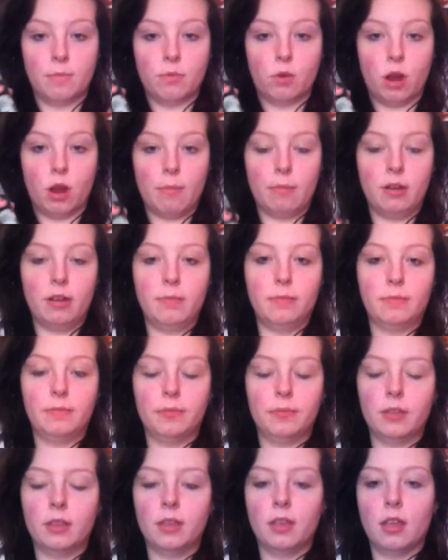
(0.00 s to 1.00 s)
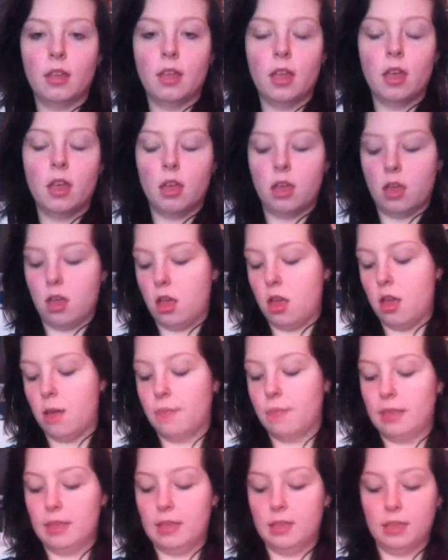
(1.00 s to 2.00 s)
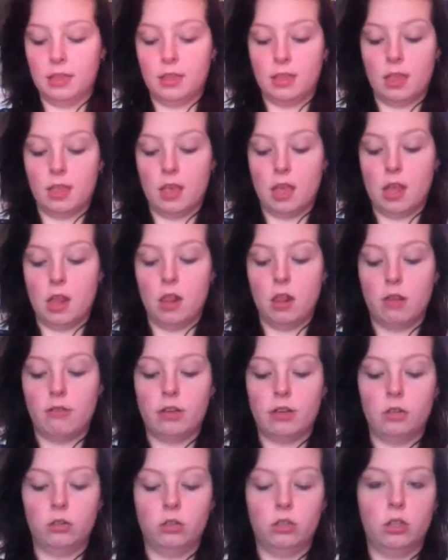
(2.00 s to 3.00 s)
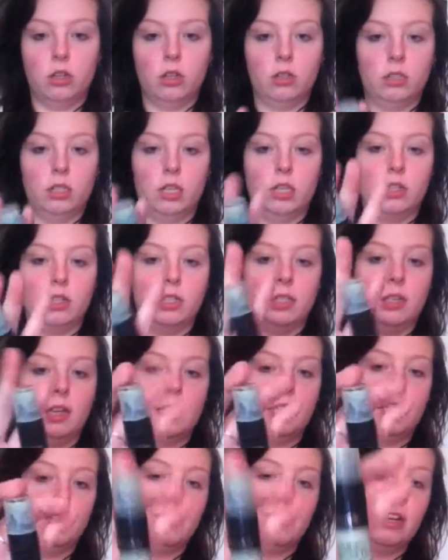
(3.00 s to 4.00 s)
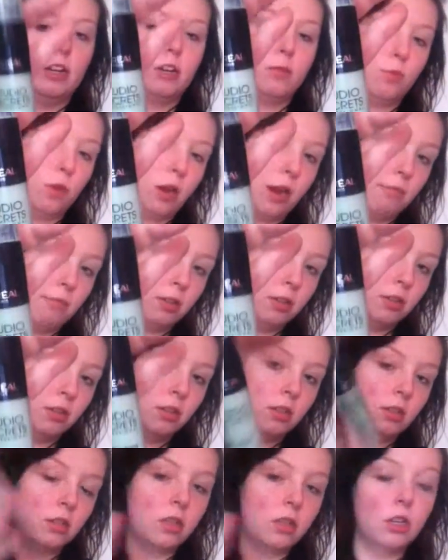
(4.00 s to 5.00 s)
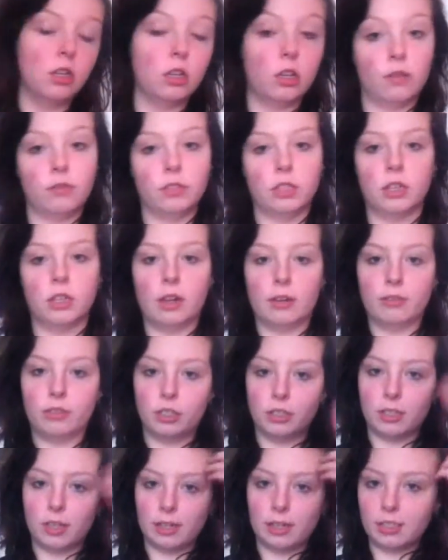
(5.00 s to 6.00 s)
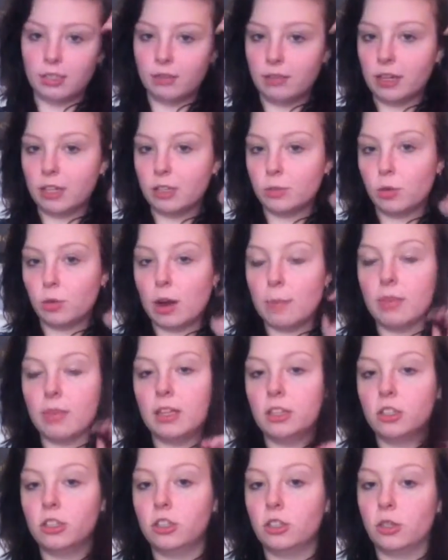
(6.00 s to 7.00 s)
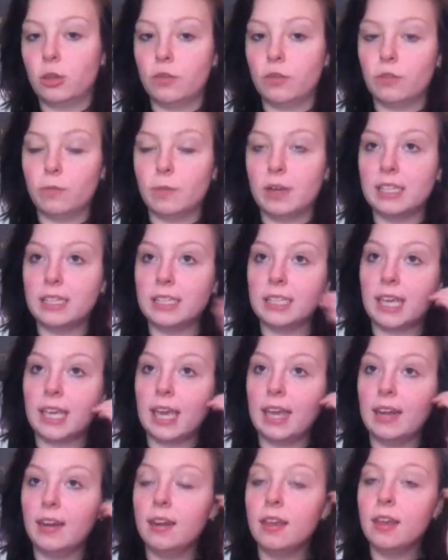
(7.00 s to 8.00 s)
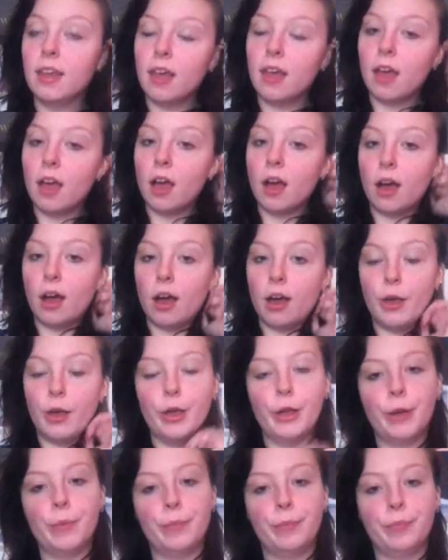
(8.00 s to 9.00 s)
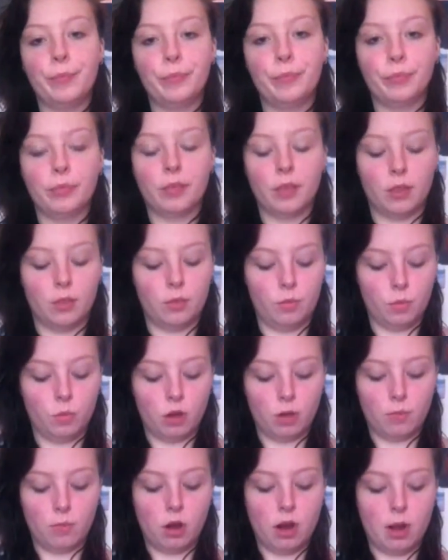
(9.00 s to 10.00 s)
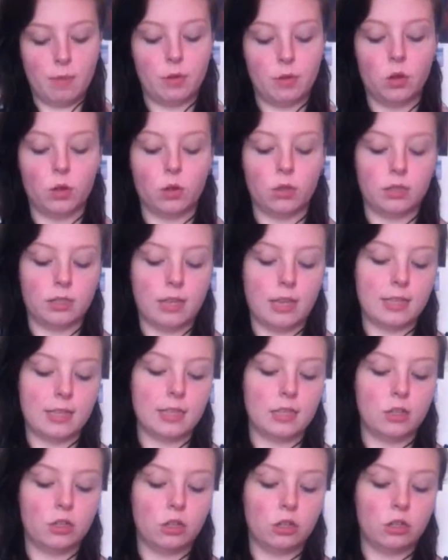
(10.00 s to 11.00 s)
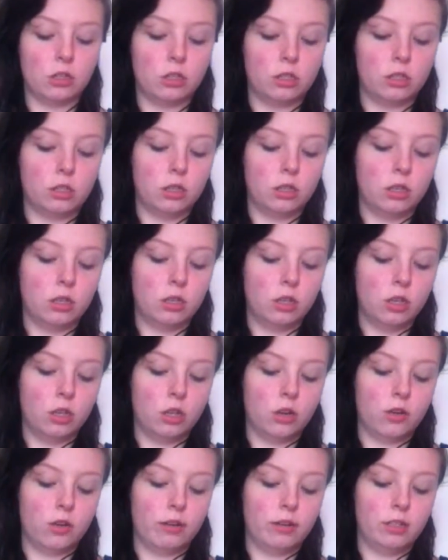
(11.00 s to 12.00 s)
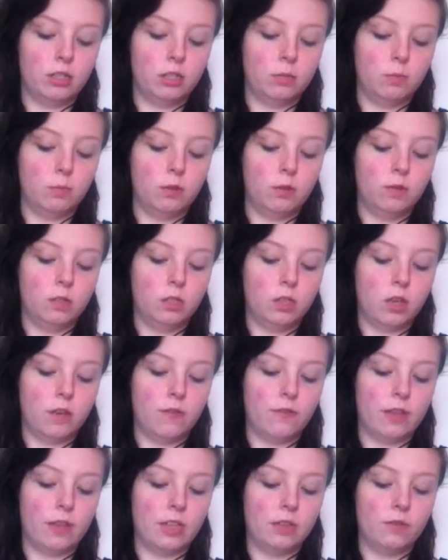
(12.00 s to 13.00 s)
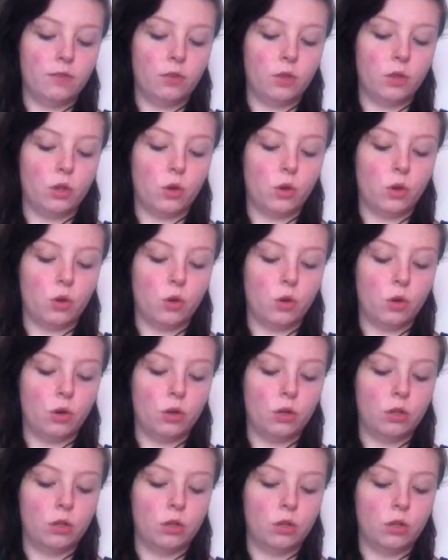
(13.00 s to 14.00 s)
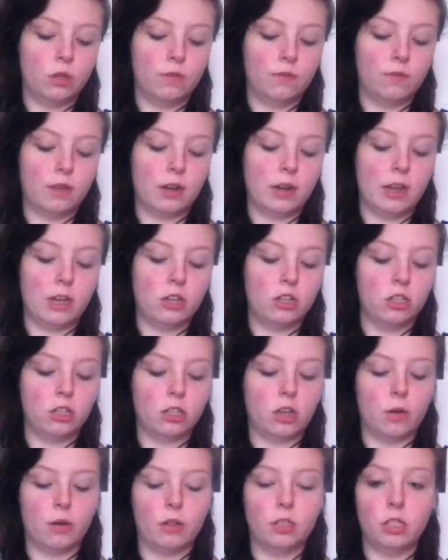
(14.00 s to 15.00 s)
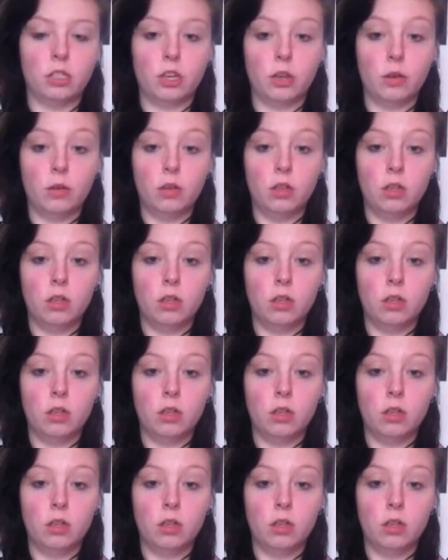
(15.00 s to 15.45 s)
primer. This is the L'Oreal Studio Secrets Anti-Redness Primer. Obviously you don't have to use an anti-redness primer, that's just suited for my skin. What a primer does is it just creates a smooth surface for your foundation to go onto,